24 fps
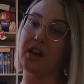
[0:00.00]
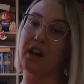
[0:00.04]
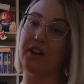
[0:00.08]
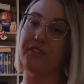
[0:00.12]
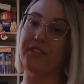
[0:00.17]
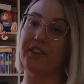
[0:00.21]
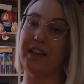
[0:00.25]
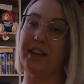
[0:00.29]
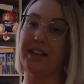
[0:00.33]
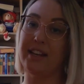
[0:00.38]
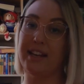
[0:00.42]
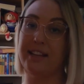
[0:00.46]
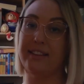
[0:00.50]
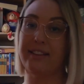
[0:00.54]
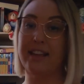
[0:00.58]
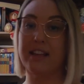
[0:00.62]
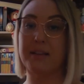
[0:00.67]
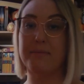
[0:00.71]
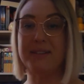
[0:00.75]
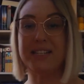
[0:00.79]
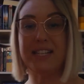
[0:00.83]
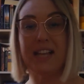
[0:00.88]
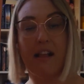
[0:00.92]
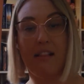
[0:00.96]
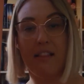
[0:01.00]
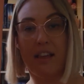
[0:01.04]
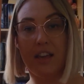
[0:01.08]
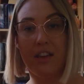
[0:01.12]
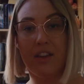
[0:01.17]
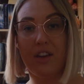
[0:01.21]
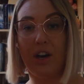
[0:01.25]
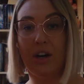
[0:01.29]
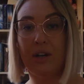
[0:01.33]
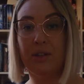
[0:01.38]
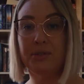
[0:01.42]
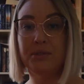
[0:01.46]
of it in like a metallic
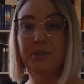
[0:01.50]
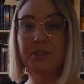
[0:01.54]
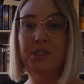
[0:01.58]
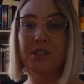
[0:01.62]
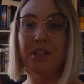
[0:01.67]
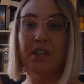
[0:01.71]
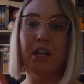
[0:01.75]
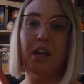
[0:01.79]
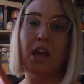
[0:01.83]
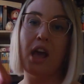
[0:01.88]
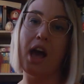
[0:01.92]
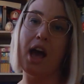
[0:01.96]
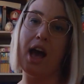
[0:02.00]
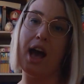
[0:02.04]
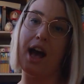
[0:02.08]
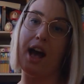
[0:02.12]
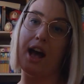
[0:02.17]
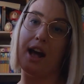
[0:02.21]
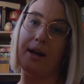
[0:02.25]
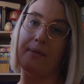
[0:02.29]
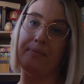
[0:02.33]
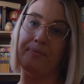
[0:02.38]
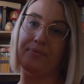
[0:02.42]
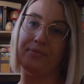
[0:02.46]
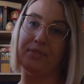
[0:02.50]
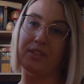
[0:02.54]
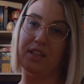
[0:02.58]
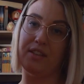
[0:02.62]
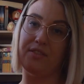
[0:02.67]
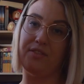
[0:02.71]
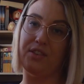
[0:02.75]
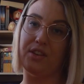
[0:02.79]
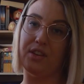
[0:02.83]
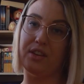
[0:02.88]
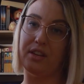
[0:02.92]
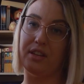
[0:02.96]
gold.
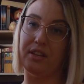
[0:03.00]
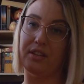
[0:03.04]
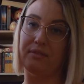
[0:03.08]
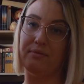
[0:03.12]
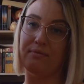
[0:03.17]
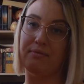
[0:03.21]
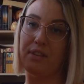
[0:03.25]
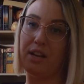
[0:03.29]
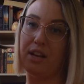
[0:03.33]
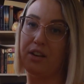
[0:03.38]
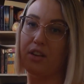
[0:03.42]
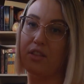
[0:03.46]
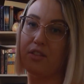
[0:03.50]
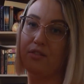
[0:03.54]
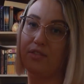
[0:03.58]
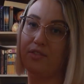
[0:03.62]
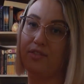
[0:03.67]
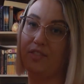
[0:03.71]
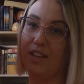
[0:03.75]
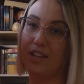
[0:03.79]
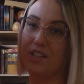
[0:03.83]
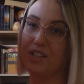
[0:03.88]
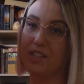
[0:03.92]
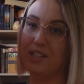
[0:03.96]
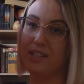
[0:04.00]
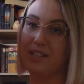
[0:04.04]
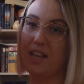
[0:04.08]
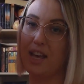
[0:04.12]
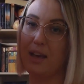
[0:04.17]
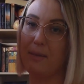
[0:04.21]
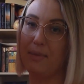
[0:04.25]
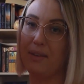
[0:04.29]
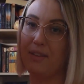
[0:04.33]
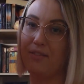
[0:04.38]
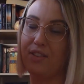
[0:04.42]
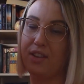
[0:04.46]
If you can, I know the reflection's there,
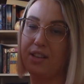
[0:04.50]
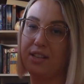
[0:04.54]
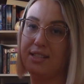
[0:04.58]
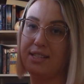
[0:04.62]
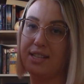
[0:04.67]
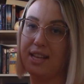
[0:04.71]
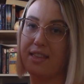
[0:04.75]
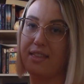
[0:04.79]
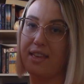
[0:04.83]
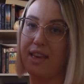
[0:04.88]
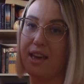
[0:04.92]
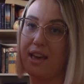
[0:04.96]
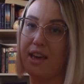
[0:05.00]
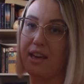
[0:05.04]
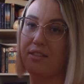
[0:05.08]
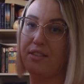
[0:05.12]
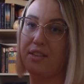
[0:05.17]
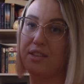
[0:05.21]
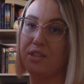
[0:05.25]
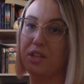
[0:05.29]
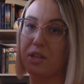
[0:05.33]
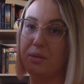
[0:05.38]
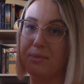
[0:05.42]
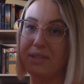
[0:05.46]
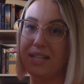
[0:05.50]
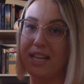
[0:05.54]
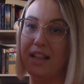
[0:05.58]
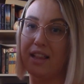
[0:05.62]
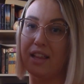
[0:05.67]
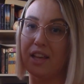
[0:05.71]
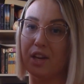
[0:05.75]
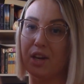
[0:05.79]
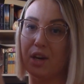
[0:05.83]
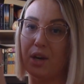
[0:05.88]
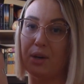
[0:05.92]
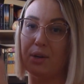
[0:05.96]
but if you can see there's all the
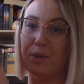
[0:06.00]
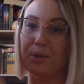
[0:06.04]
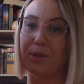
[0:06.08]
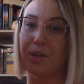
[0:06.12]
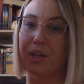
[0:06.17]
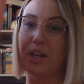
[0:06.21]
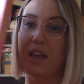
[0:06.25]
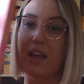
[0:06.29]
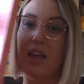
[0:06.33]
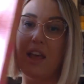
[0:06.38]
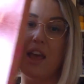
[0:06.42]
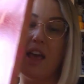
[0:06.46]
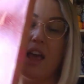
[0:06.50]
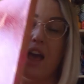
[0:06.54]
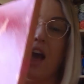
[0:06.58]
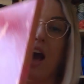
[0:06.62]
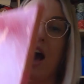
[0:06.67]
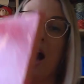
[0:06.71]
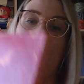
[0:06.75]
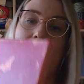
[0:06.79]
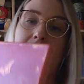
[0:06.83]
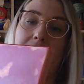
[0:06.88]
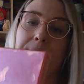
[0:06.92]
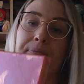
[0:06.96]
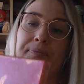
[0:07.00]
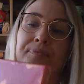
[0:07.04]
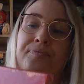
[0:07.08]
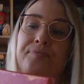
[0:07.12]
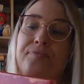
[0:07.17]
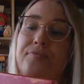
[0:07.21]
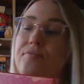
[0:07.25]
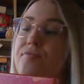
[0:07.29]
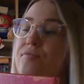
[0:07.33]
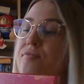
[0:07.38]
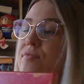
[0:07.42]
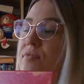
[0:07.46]
metallic gold.
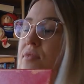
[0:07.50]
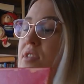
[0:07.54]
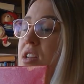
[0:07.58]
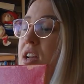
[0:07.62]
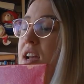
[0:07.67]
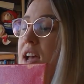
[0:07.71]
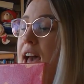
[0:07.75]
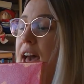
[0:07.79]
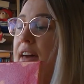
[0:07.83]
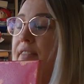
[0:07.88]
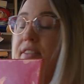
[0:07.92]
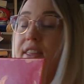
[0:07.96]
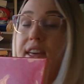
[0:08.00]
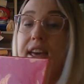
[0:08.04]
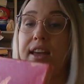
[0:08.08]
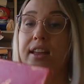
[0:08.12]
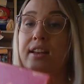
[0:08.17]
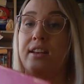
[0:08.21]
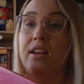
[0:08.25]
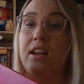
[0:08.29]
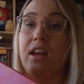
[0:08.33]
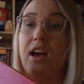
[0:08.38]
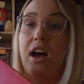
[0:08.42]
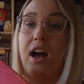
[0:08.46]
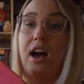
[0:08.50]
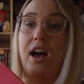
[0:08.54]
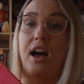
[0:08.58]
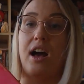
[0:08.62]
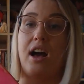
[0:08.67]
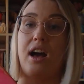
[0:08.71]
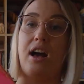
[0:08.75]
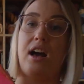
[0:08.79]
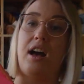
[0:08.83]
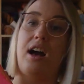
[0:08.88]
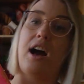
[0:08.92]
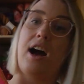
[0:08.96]
And then
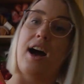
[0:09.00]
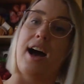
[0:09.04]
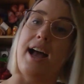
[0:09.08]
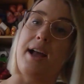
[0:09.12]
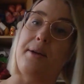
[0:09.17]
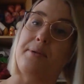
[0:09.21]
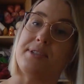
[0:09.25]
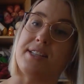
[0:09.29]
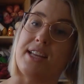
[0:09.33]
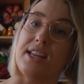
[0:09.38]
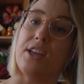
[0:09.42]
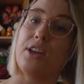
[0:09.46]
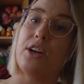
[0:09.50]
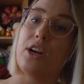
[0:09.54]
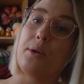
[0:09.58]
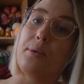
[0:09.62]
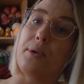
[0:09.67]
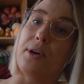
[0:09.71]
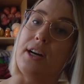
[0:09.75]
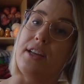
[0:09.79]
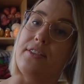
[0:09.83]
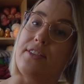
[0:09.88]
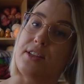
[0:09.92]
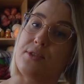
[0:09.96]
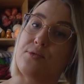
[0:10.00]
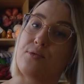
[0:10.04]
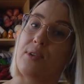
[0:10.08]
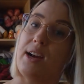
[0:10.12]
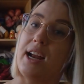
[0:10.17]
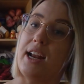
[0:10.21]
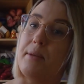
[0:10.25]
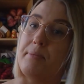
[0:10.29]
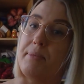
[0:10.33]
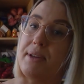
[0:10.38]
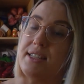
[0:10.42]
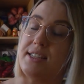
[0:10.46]
I was like, you know what? There's
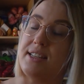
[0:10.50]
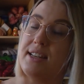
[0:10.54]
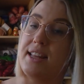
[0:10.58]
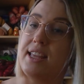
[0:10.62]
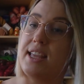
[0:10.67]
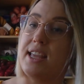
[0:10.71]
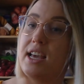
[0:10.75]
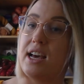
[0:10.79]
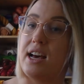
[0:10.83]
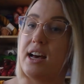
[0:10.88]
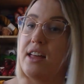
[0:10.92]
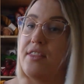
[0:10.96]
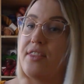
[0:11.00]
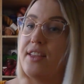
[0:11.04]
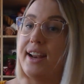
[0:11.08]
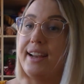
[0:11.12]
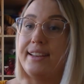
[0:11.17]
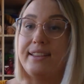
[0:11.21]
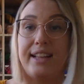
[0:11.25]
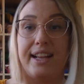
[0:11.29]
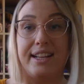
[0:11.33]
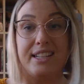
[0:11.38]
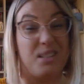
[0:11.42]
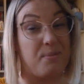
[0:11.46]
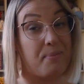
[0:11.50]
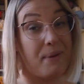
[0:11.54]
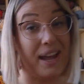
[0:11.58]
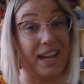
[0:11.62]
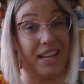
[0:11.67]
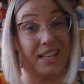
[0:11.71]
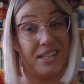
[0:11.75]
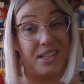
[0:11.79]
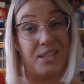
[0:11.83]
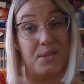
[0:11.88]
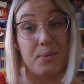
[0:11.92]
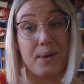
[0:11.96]
random bits in here that I'd like to
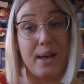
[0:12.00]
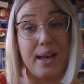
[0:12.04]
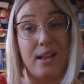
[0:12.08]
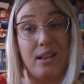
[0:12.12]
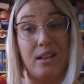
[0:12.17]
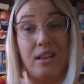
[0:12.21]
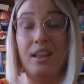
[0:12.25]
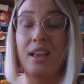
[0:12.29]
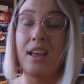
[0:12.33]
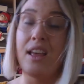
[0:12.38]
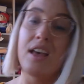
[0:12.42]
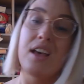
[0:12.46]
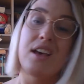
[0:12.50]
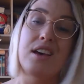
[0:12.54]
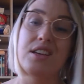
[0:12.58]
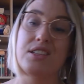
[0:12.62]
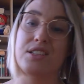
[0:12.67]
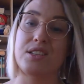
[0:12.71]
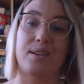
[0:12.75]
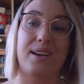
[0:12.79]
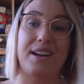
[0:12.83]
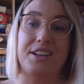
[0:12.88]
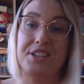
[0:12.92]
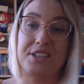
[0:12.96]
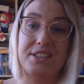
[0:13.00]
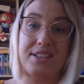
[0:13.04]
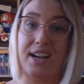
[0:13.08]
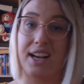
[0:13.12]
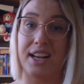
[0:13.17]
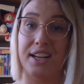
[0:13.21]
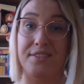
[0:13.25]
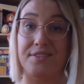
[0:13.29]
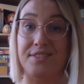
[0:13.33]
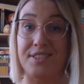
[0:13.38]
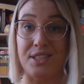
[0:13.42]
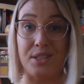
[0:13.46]
paint as well. So I just kind
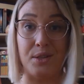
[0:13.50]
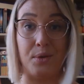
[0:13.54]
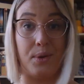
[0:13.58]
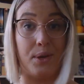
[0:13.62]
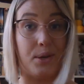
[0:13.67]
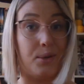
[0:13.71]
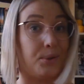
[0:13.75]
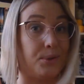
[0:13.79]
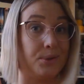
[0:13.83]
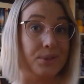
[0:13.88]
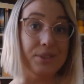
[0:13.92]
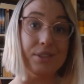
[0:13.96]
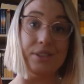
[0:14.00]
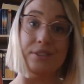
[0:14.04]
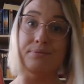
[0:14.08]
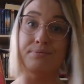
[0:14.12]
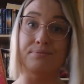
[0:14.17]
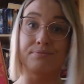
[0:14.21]
of squiggled